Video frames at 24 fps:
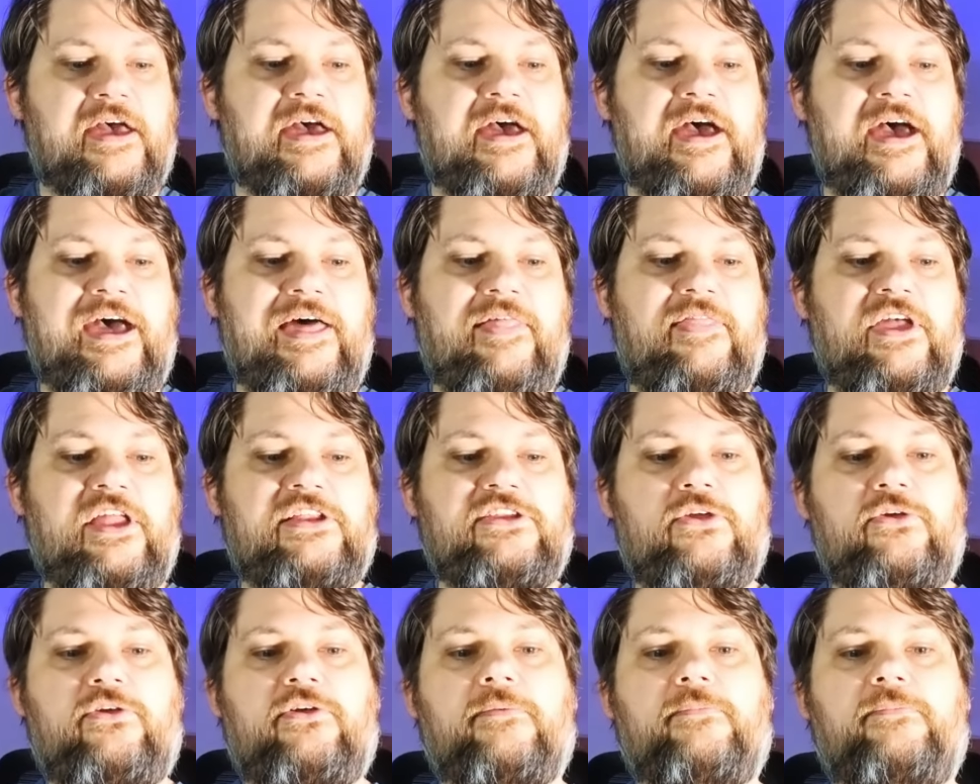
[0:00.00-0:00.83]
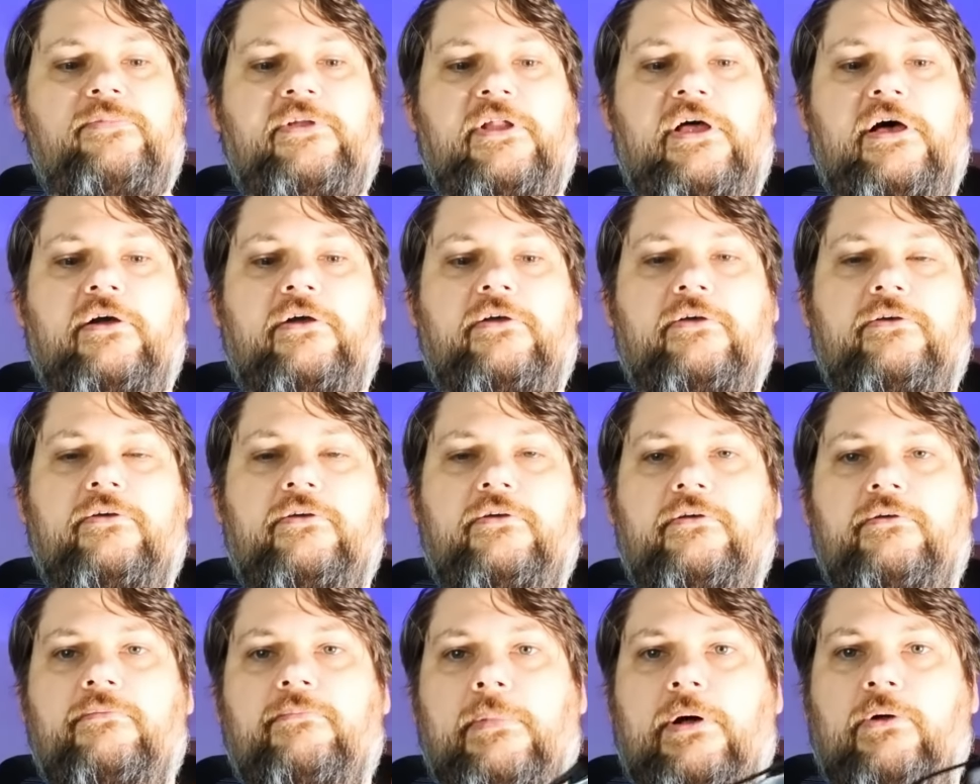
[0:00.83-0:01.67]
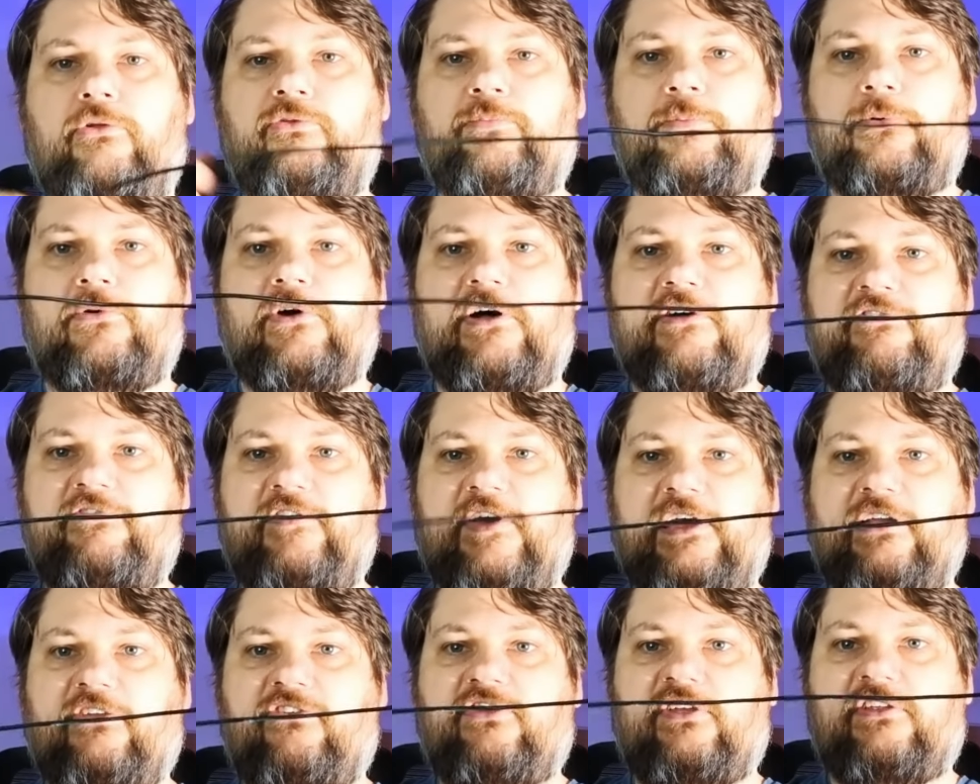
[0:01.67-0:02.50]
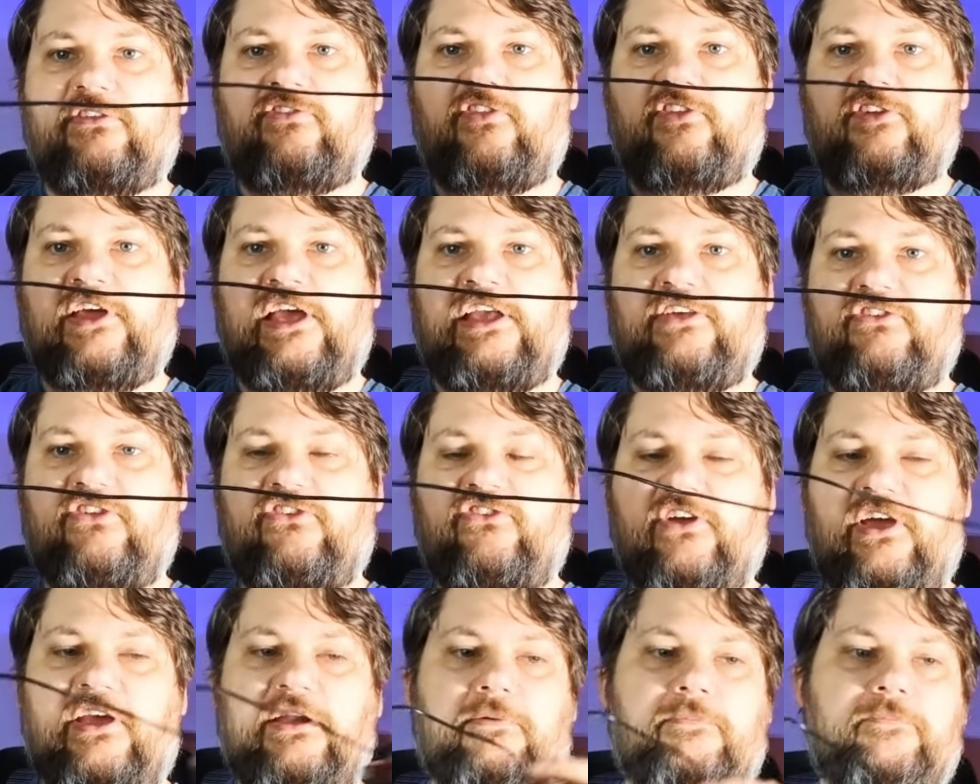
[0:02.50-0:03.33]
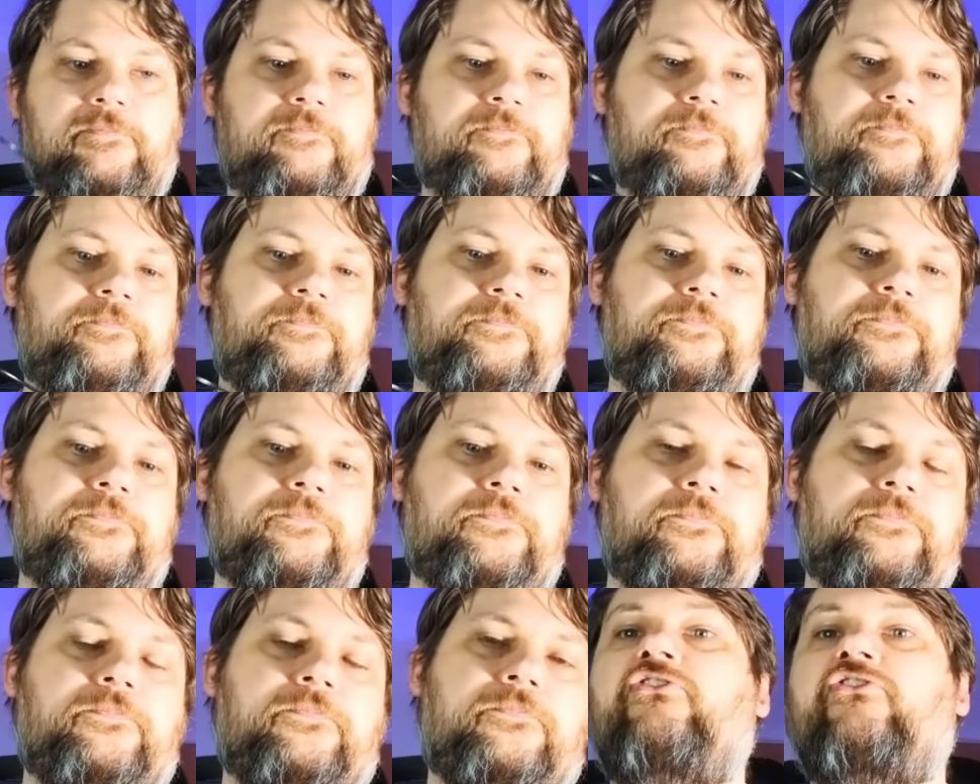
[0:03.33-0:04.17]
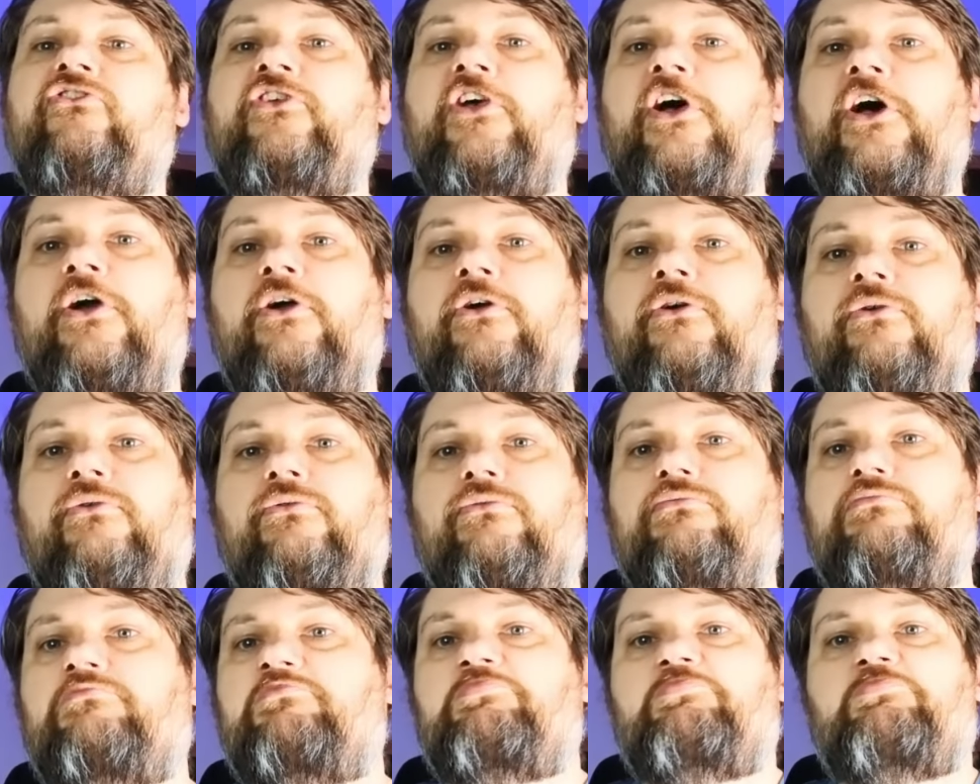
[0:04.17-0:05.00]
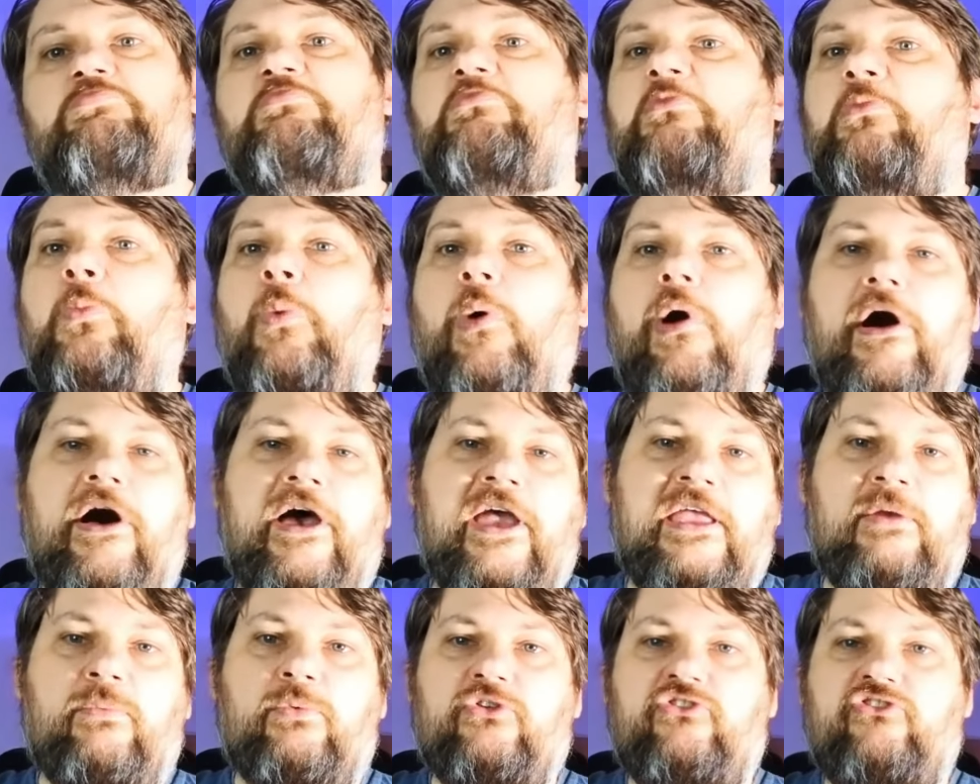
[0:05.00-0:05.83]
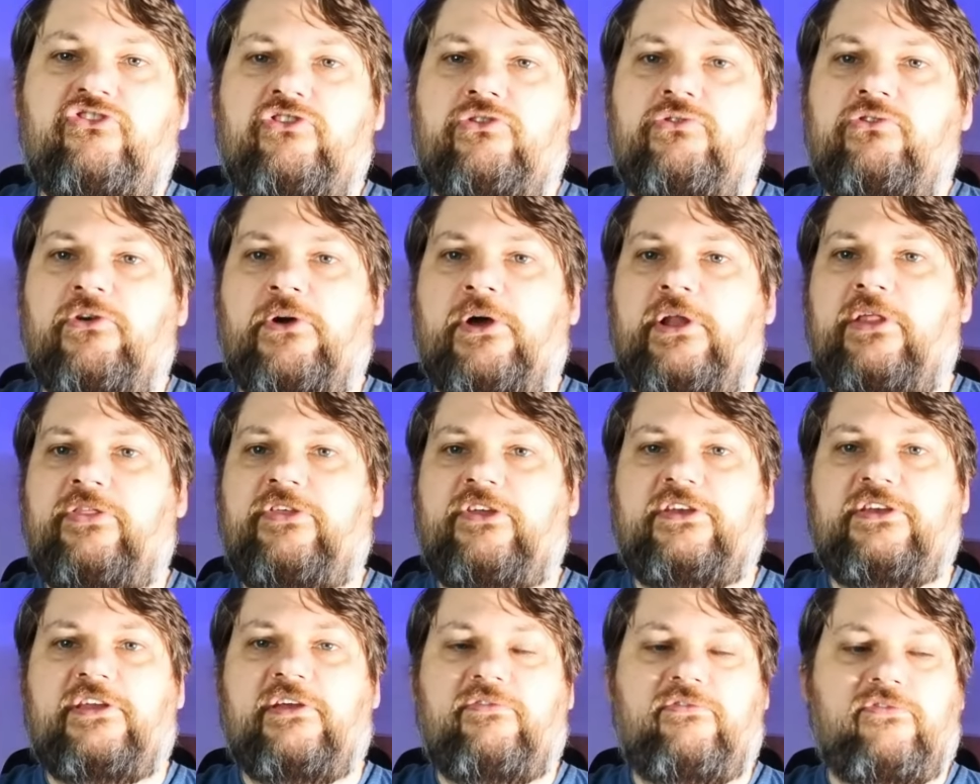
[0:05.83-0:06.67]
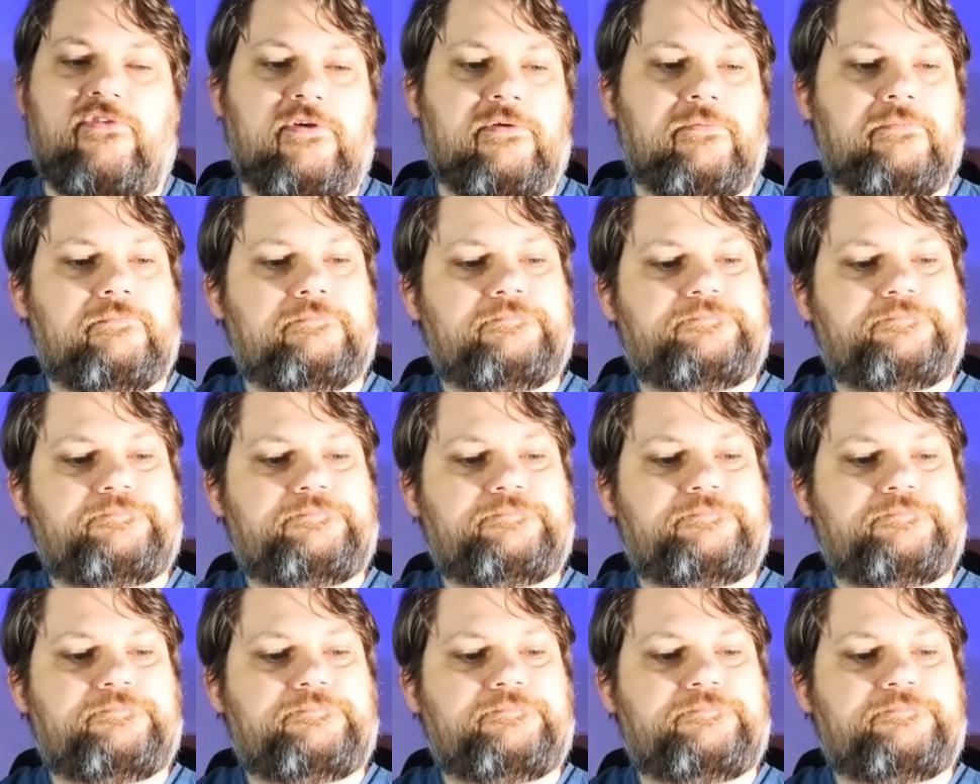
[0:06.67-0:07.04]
and then you can plug multiple effects into the daisy chain. So why would you do anything different?